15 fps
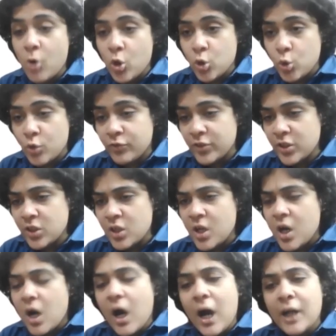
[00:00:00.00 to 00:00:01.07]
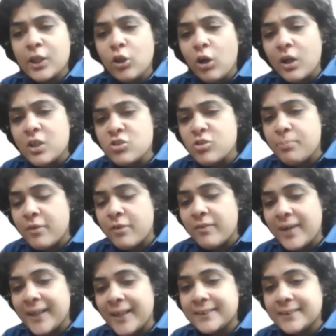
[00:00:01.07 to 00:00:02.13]
Moreover, archaeology
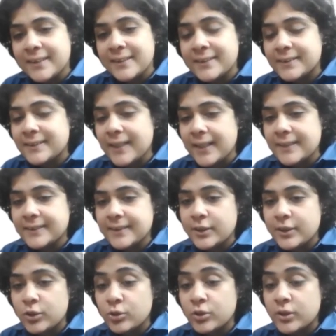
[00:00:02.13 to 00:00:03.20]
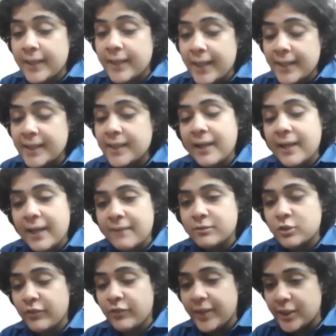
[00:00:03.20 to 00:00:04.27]
provides insights into the daily
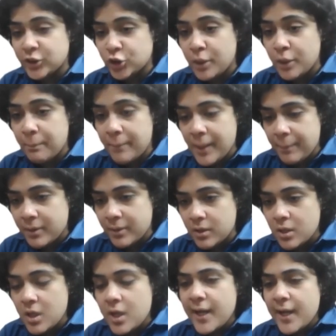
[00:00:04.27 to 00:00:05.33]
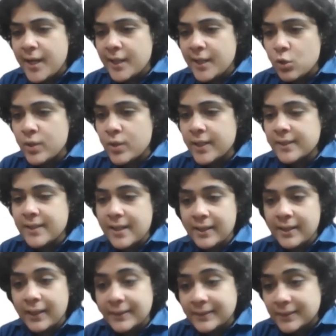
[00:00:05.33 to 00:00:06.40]
lives of ancient people, including their
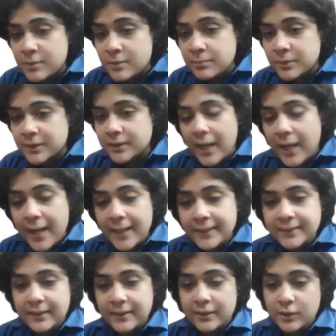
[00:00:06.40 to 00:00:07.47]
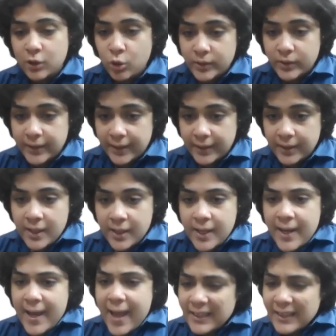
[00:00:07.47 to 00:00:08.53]
customs, diets, and clothing.
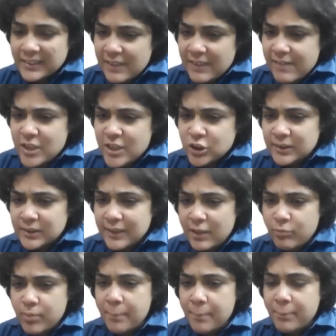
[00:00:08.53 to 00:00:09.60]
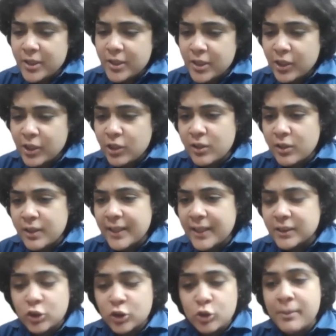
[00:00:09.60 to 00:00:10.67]
Excavations have been particularly
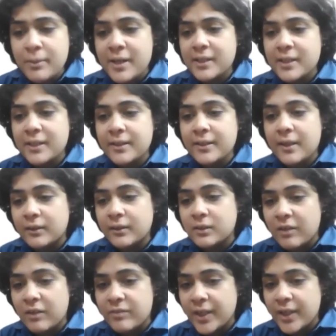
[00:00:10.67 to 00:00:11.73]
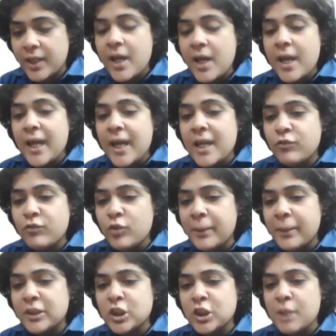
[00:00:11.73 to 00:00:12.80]
instrumental in uncovering
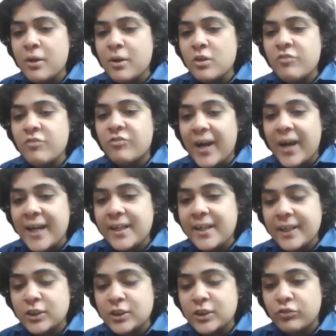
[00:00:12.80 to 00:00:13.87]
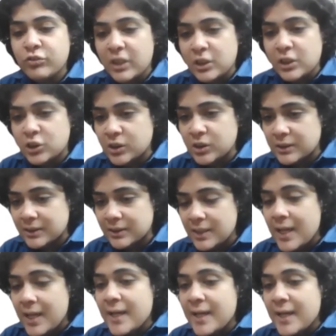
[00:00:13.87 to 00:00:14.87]
information about a wide range of cultures,